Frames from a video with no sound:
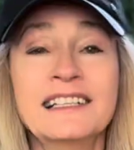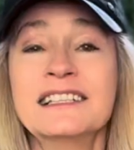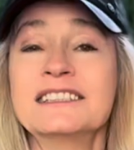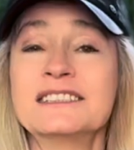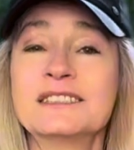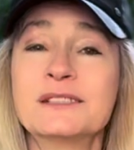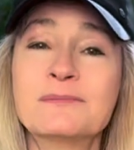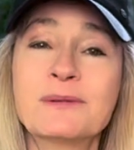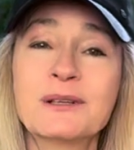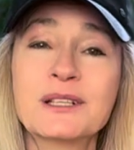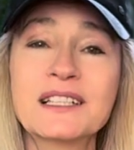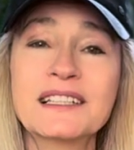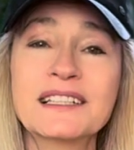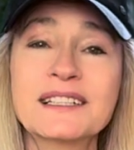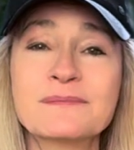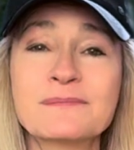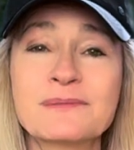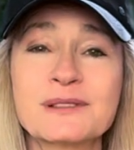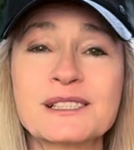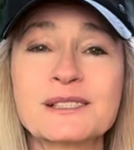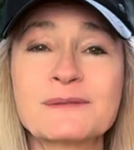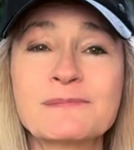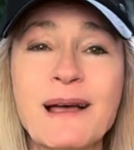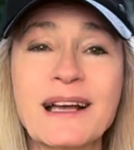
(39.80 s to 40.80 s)
To put it in
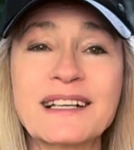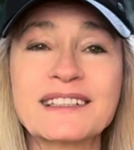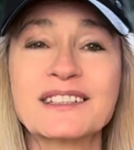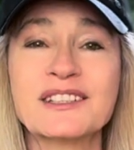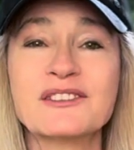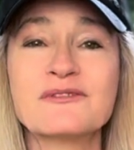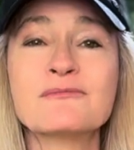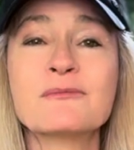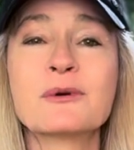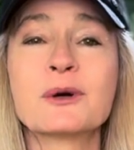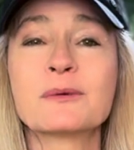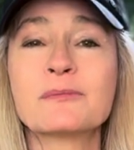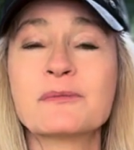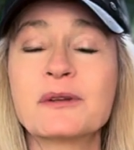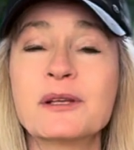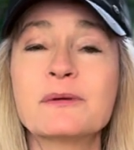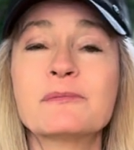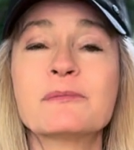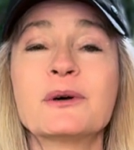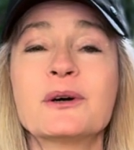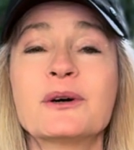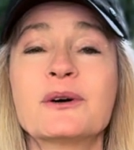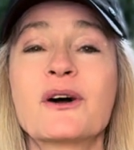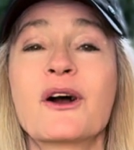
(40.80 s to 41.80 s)
perspective, more
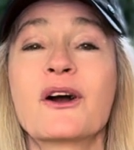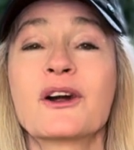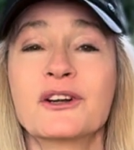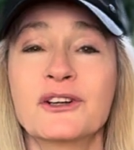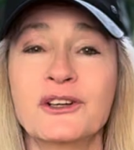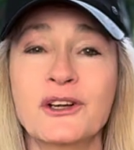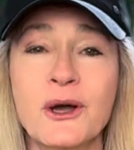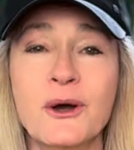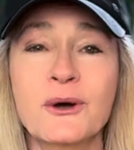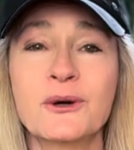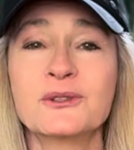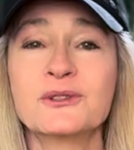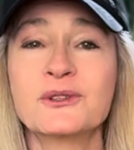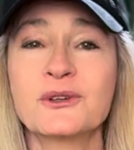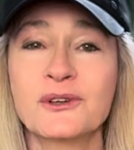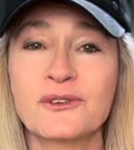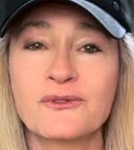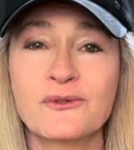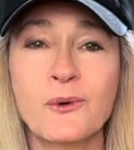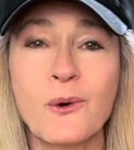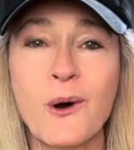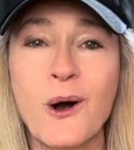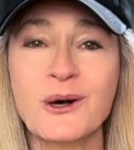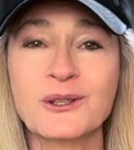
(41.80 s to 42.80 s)
people are known to have
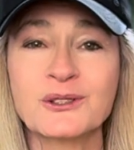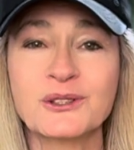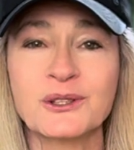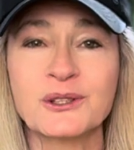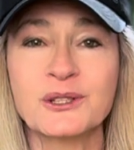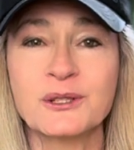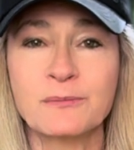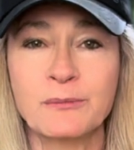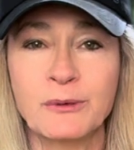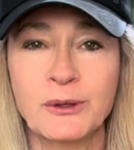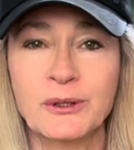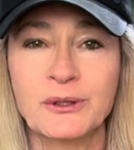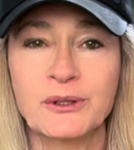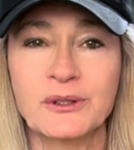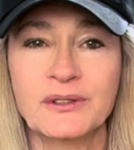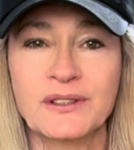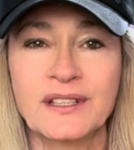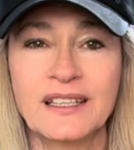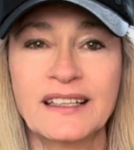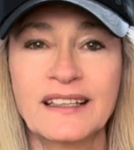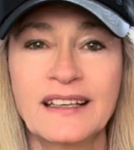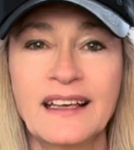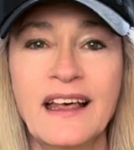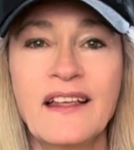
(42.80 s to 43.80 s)
walked on the
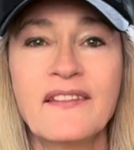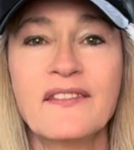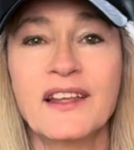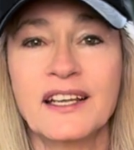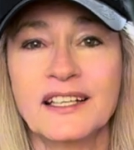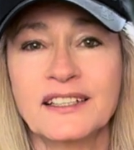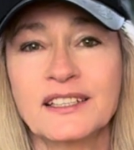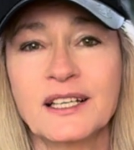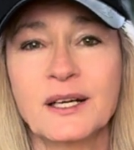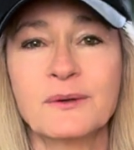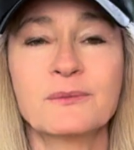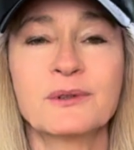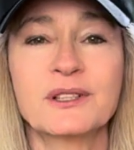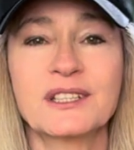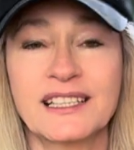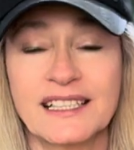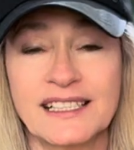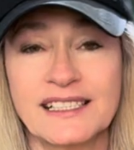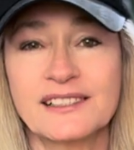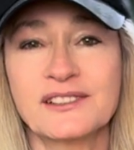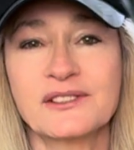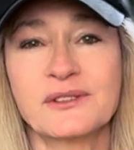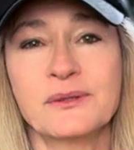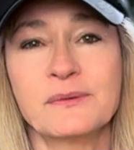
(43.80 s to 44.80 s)
moon than done what
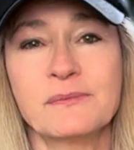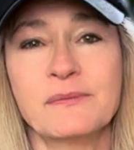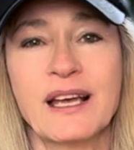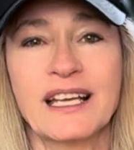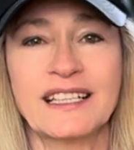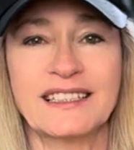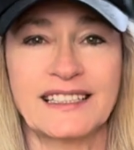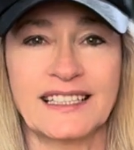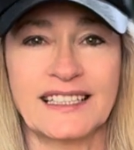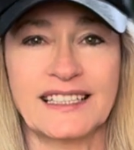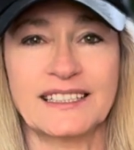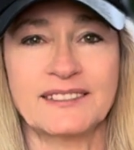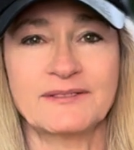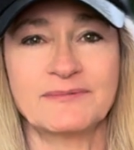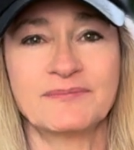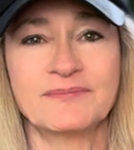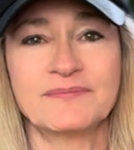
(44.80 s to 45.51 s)
these two men did.